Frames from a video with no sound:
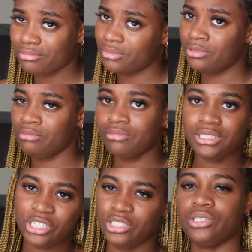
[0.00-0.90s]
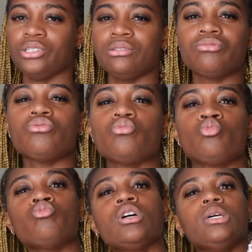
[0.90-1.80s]
mm, Shein, So
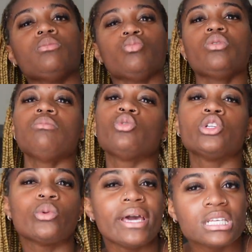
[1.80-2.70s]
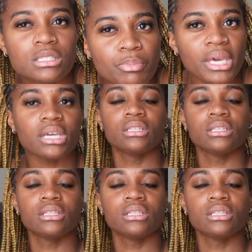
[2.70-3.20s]
what what more do I expect?